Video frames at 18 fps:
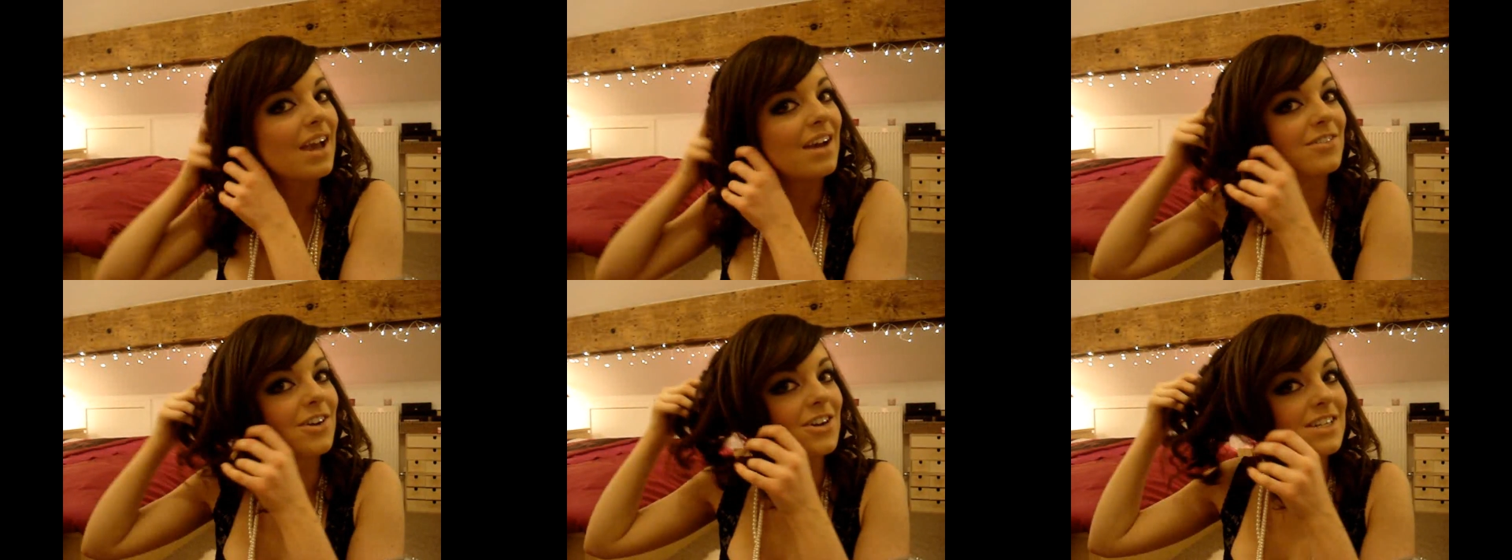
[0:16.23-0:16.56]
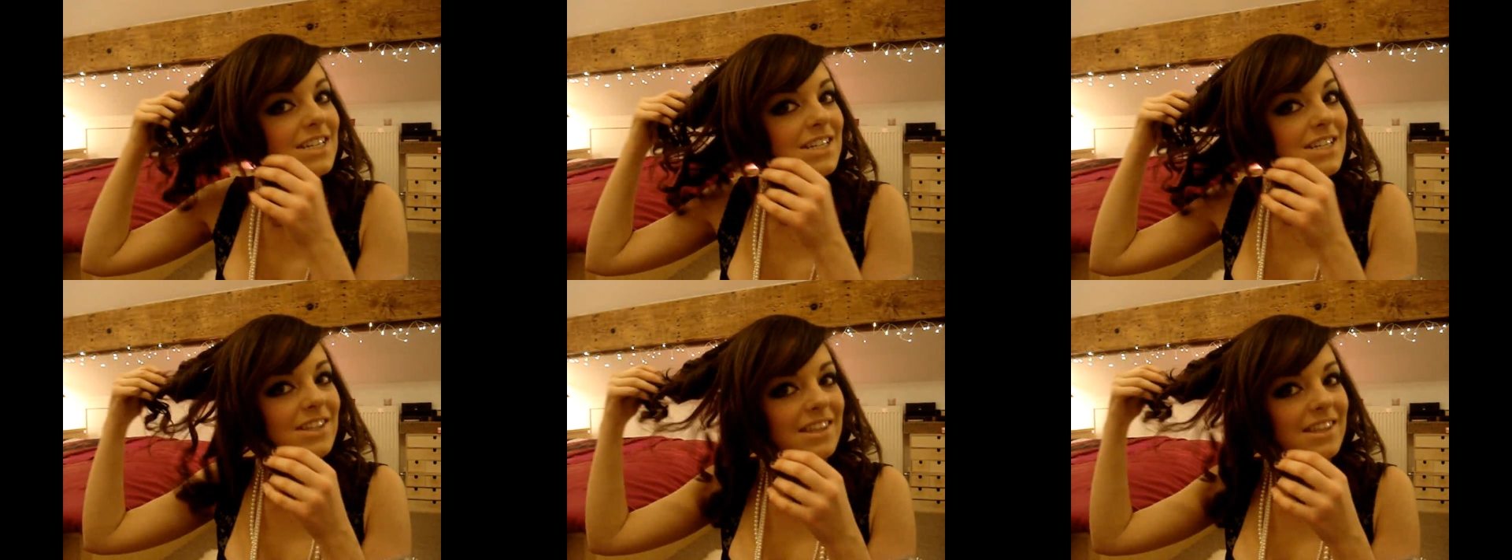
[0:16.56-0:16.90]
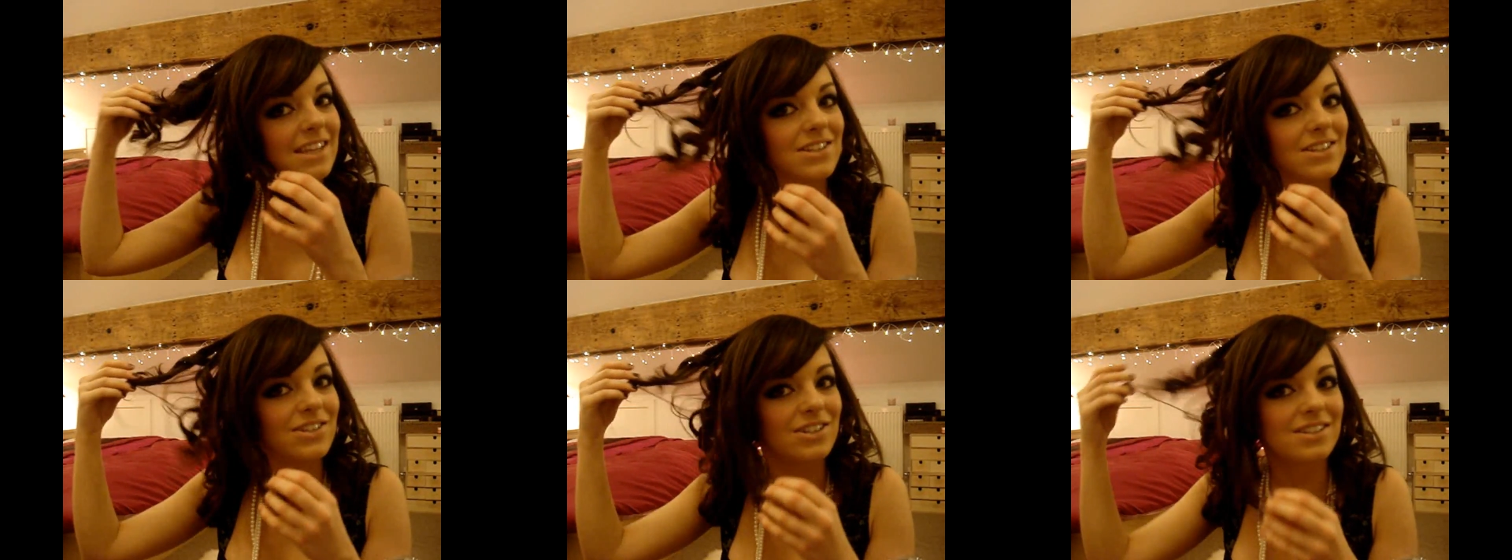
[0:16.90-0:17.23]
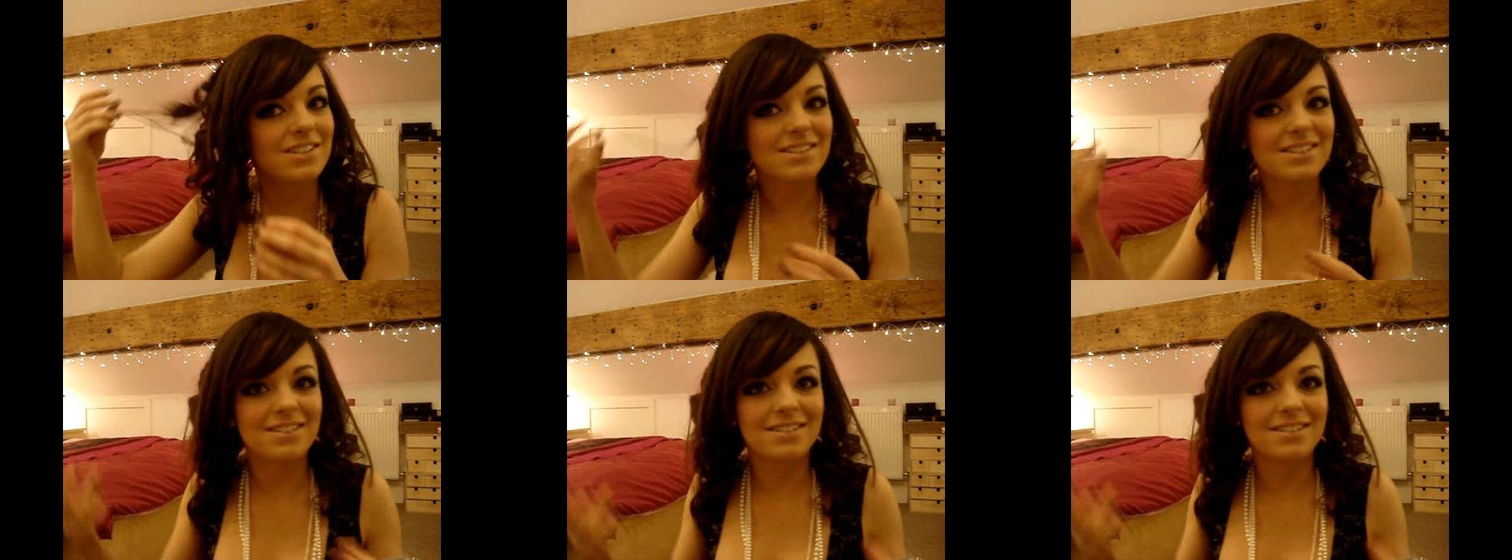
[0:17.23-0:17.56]
I've already done this
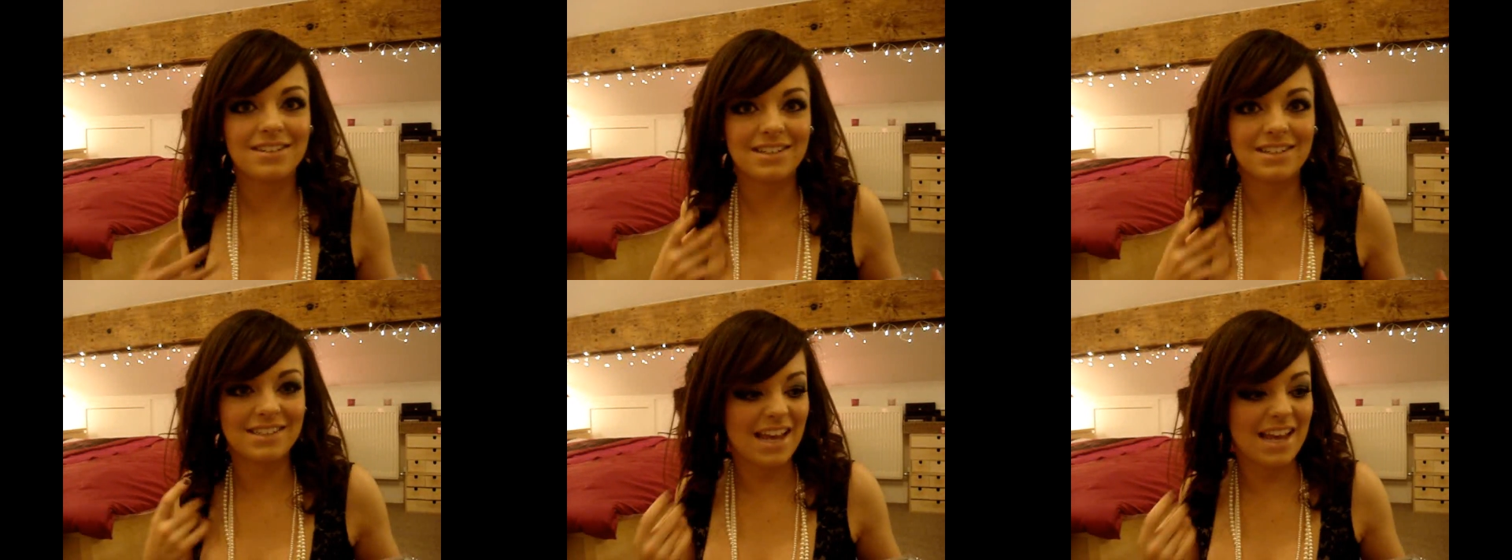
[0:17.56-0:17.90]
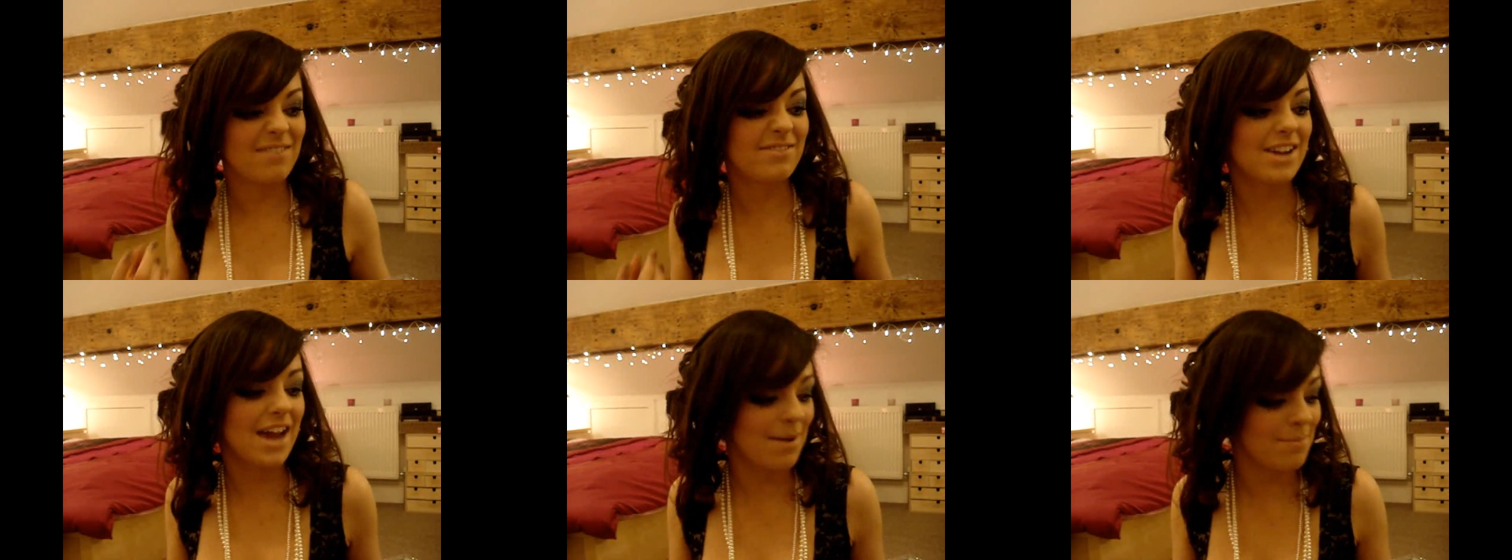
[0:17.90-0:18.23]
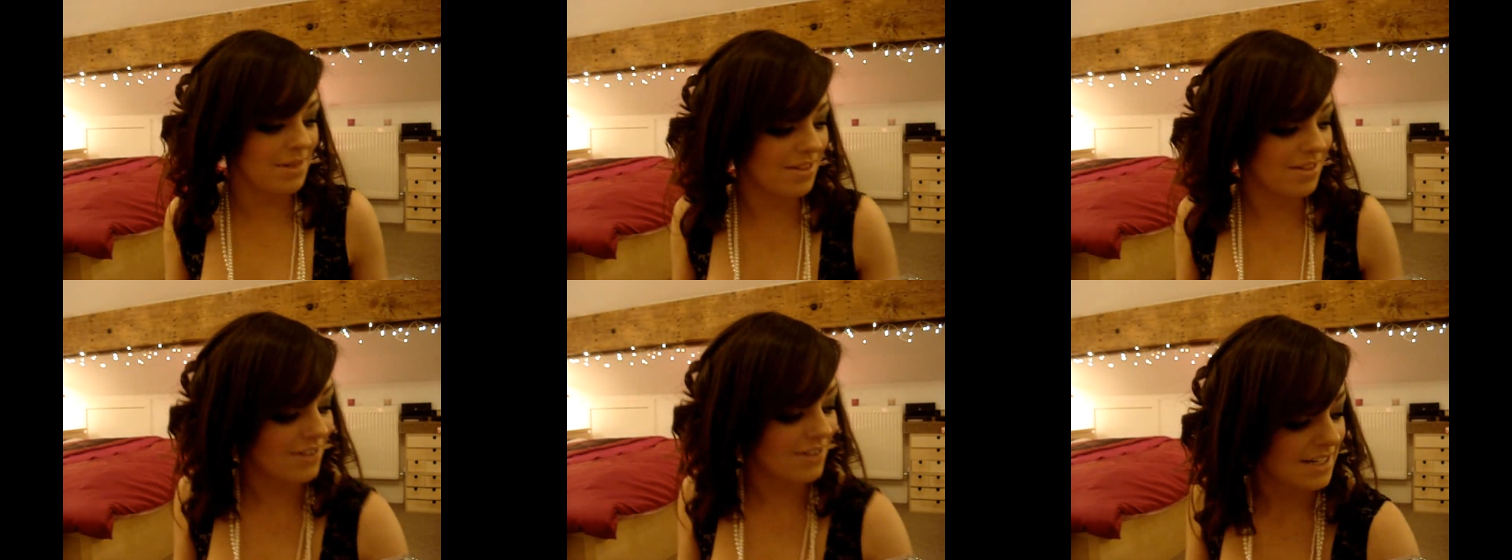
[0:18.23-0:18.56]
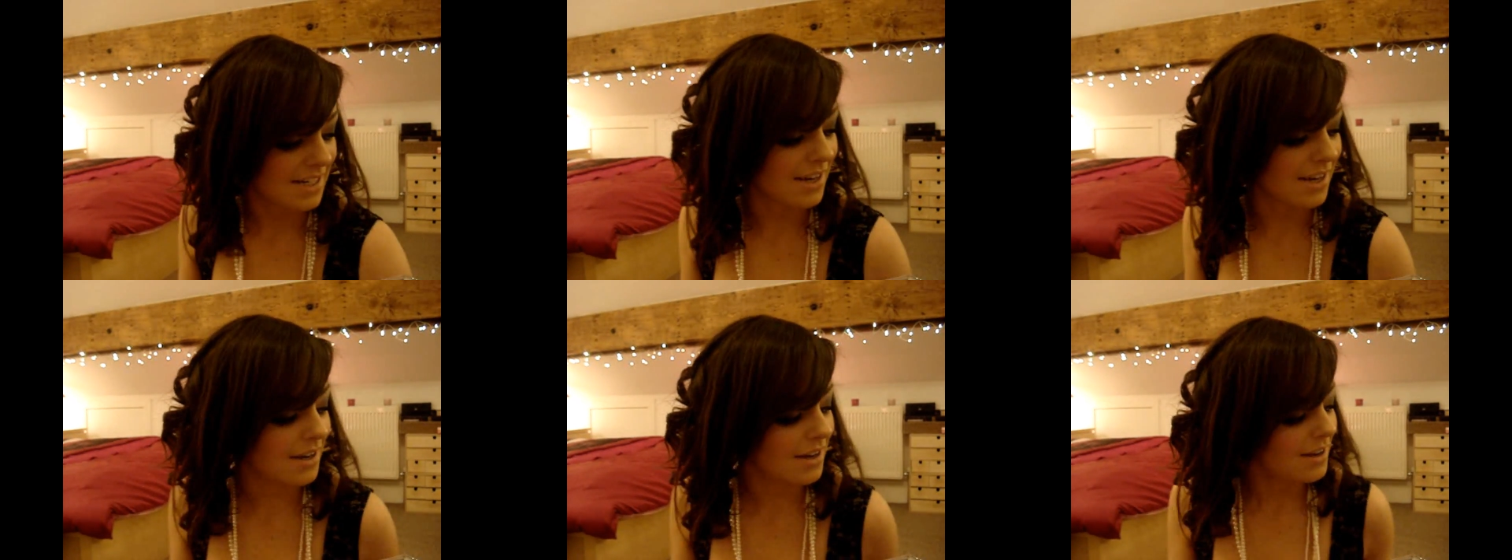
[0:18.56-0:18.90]
just to save time in the
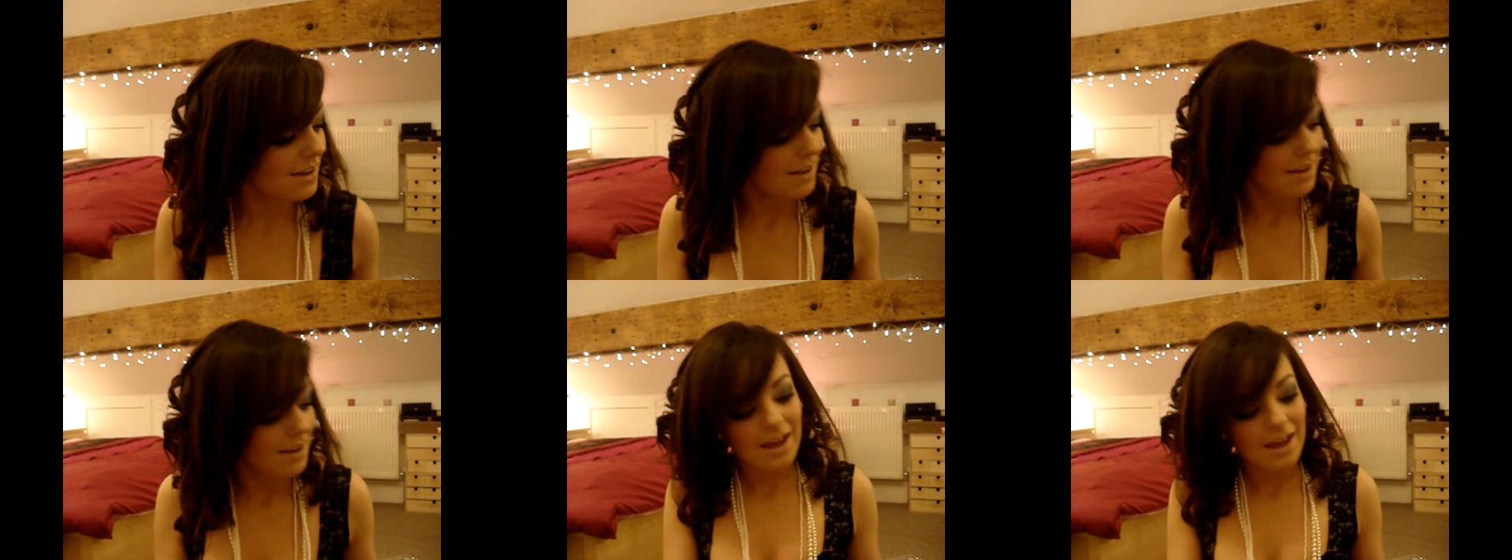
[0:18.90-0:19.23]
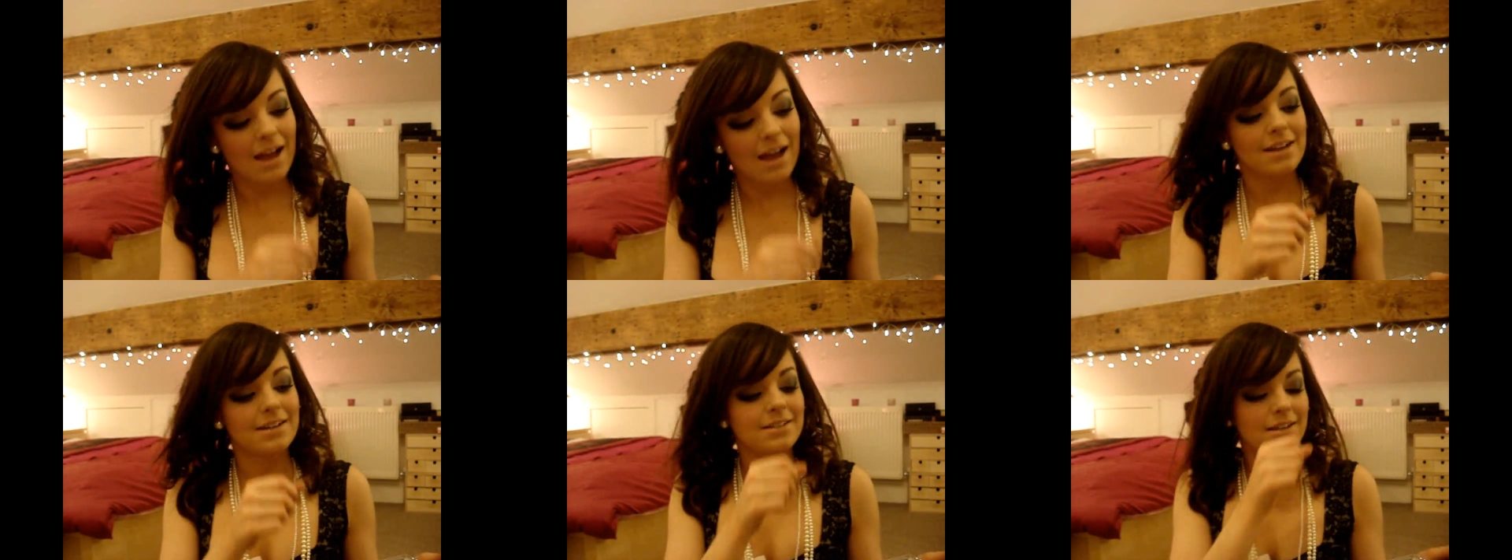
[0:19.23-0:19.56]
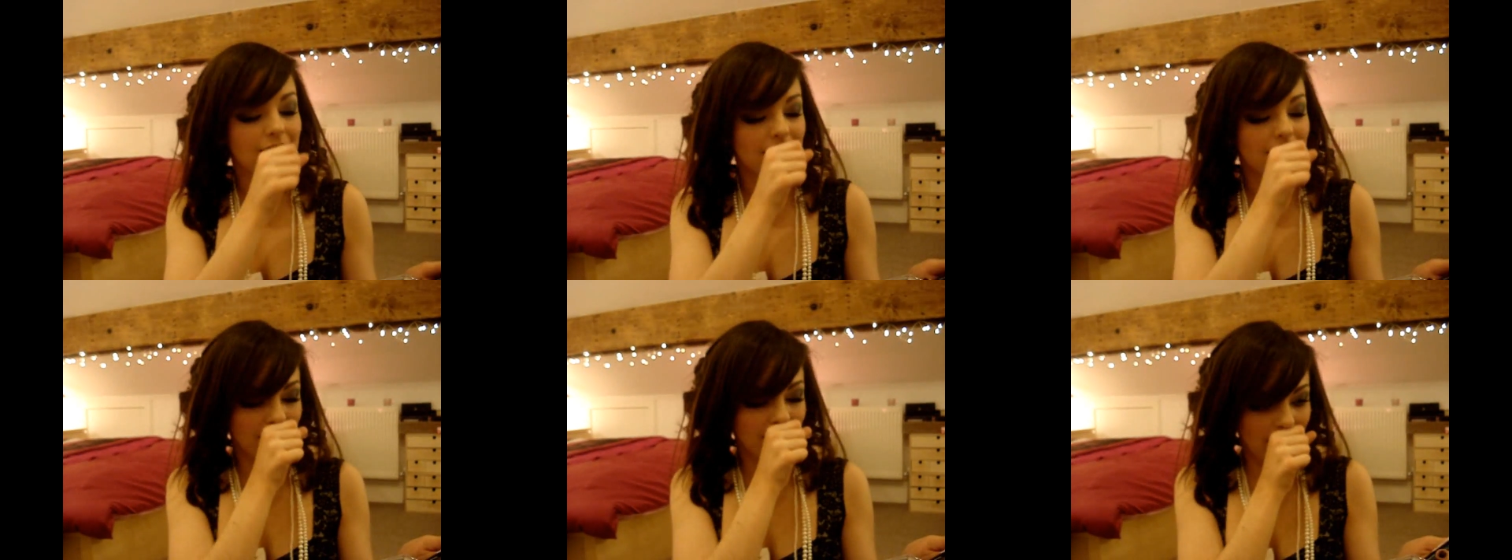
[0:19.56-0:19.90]
video and